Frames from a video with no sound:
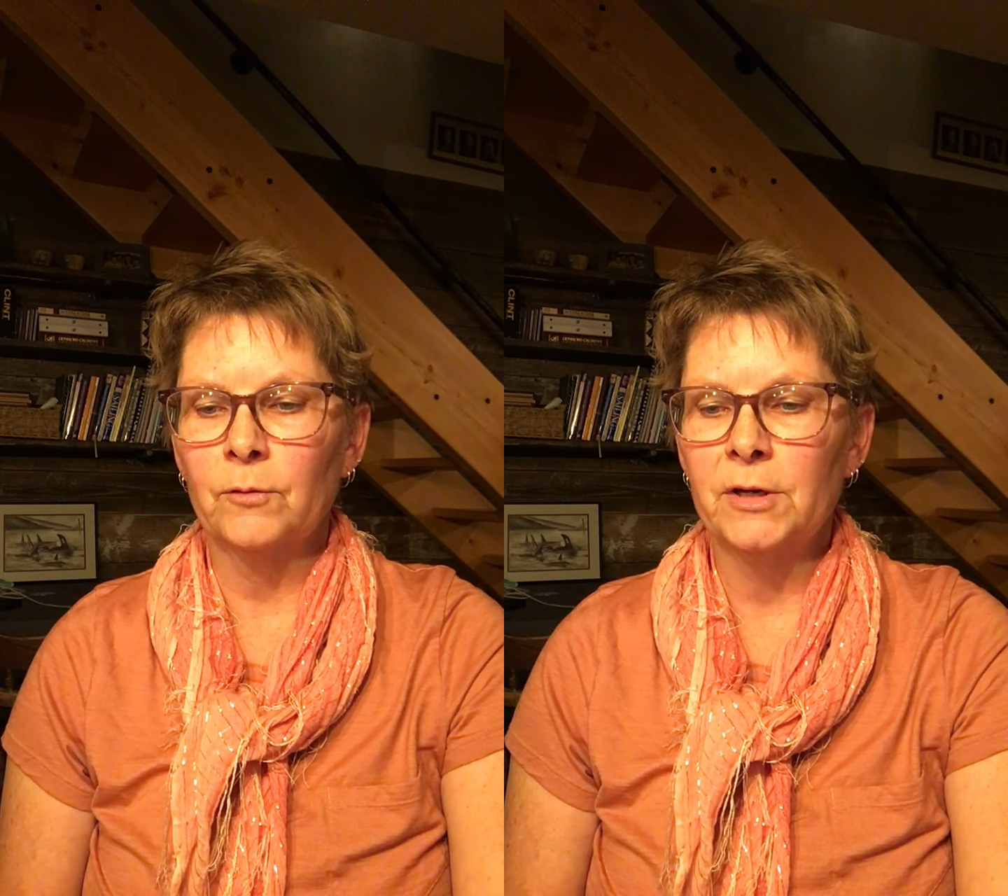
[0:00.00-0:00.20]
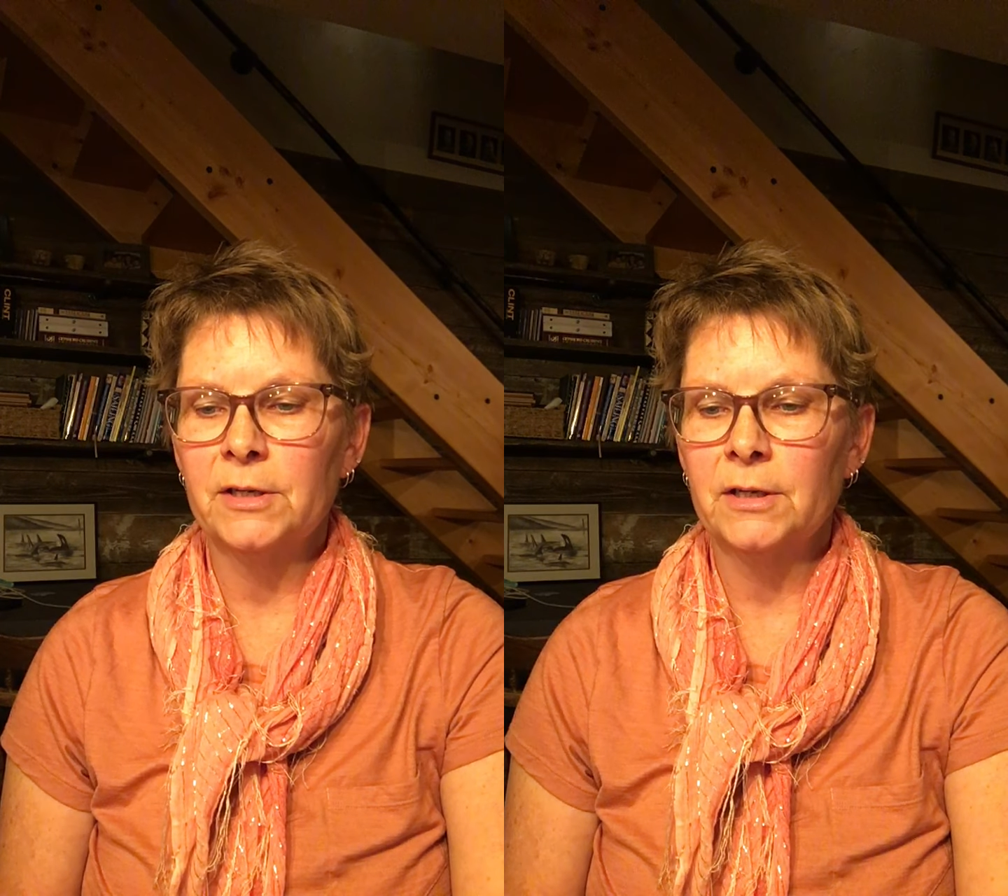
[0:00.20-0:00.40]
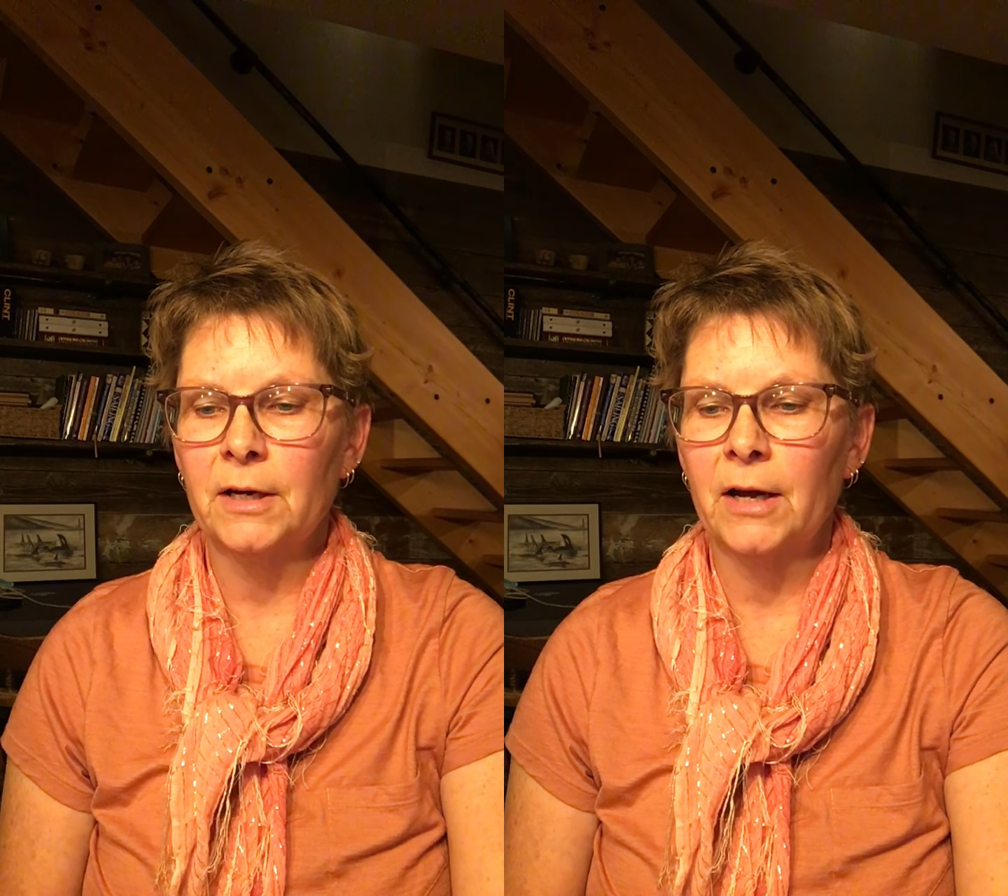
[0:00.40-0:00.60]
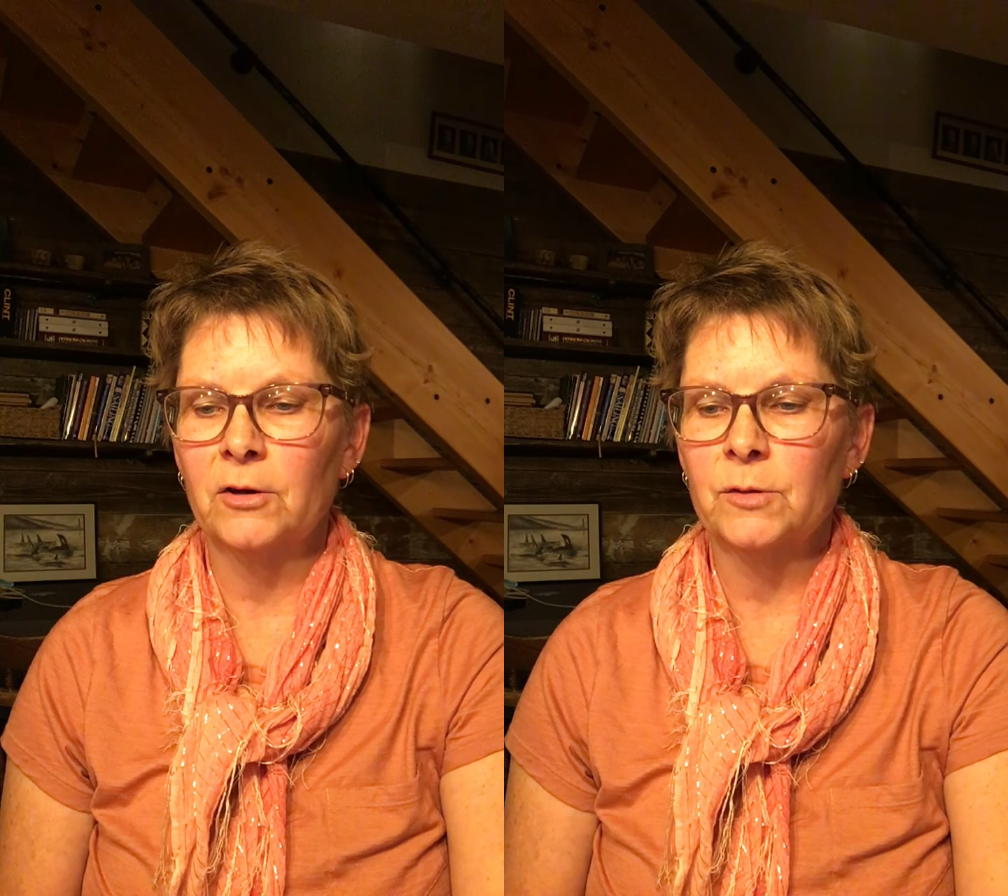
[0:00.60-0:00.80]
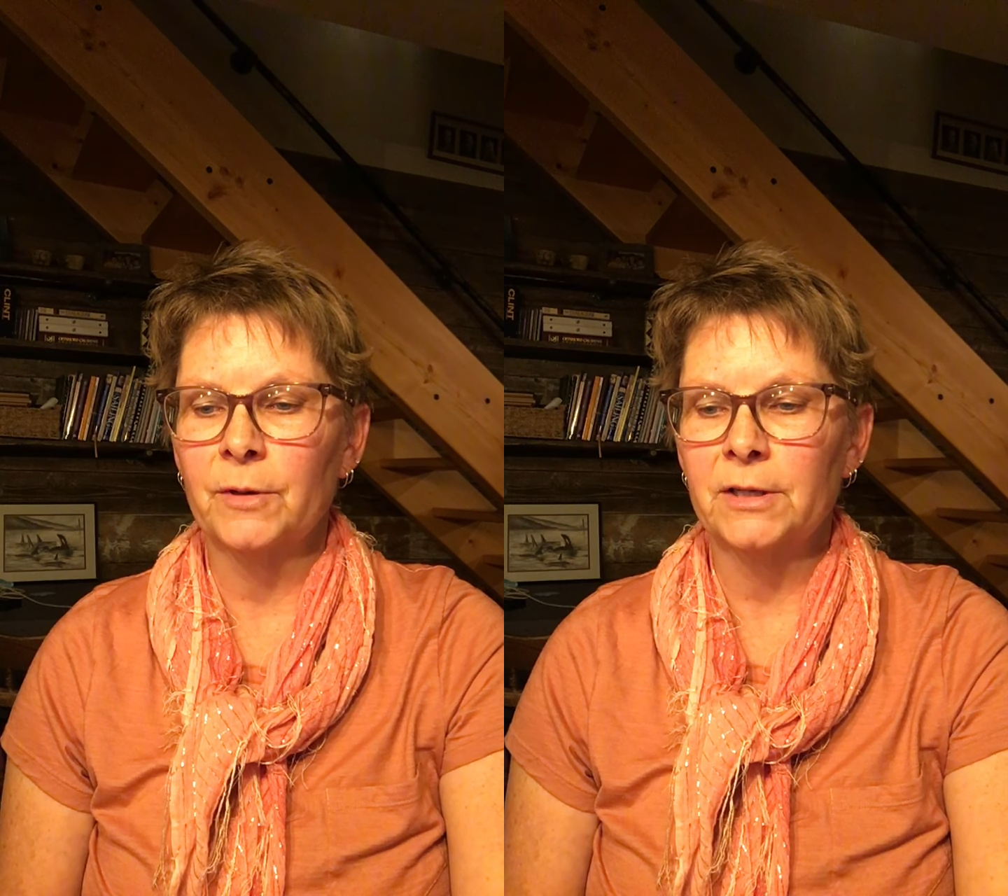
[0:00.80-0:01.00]
a recent
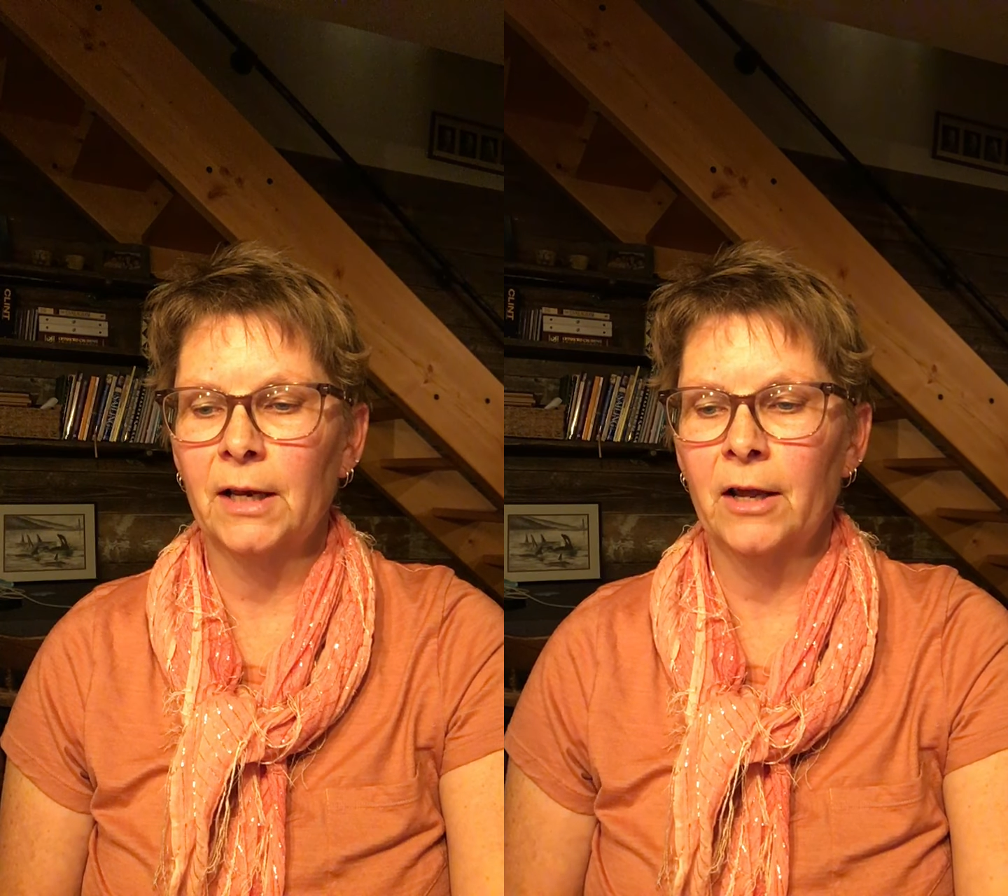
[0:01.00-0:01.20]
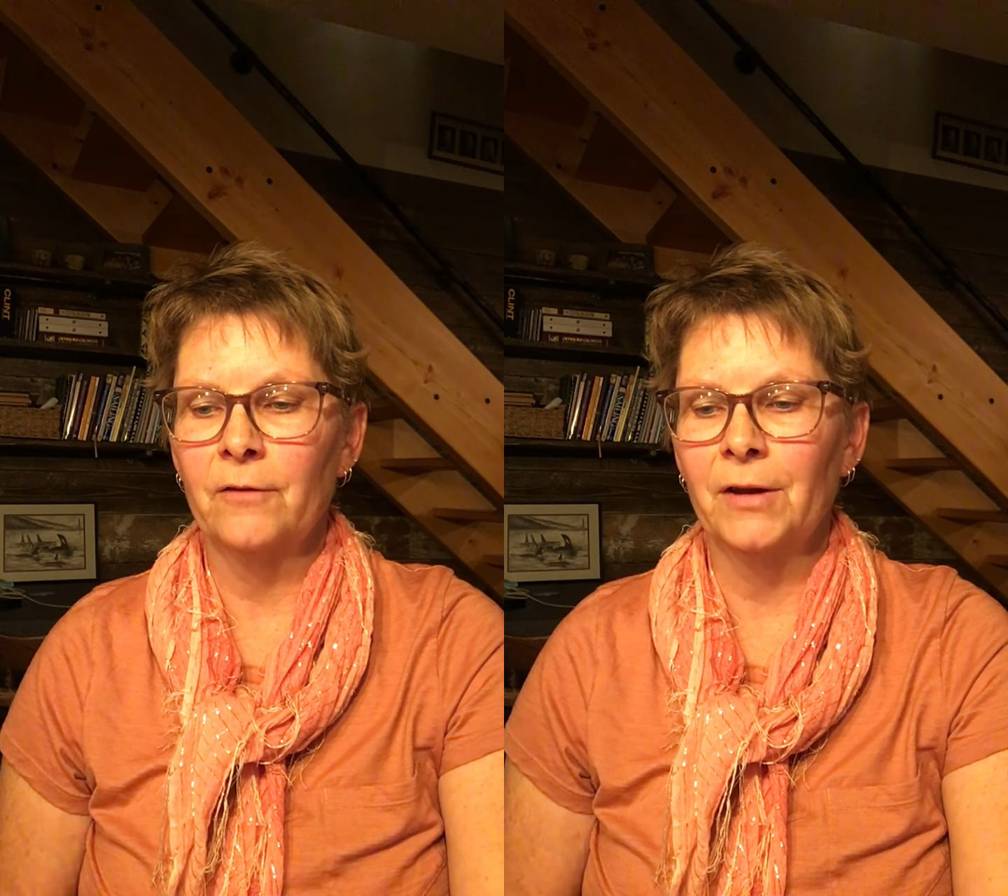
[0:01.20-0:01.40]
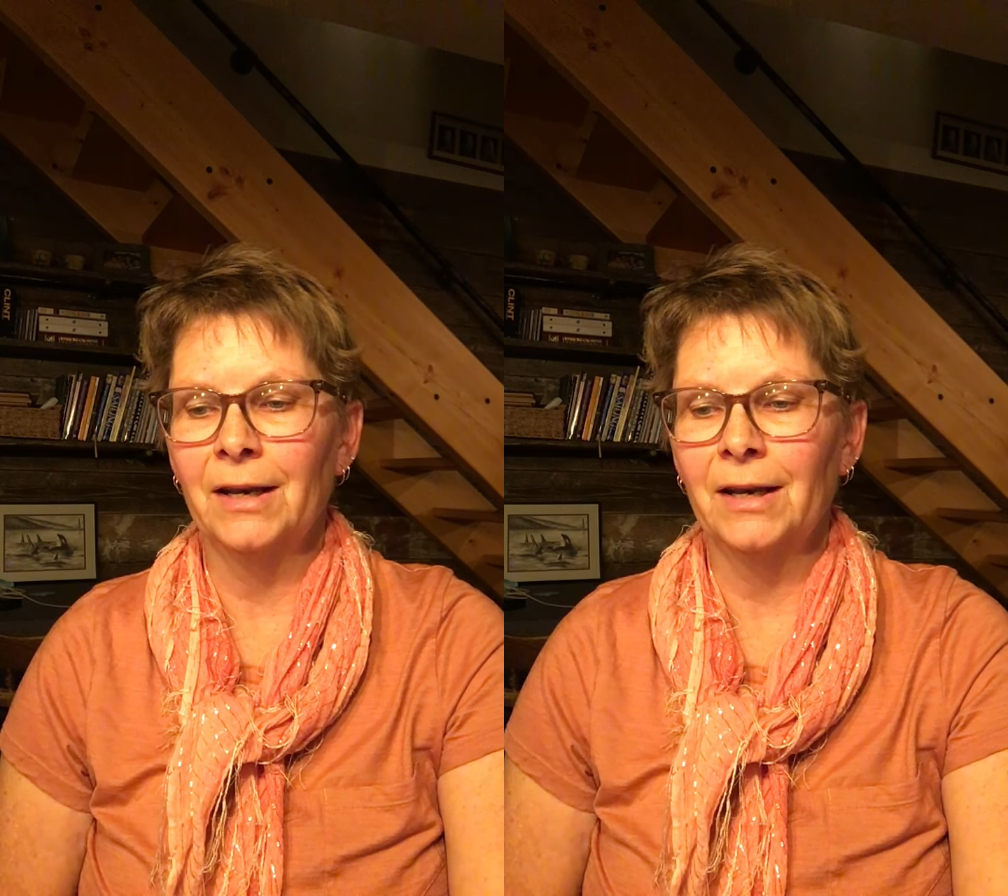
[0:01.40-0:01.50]
announcement to lay off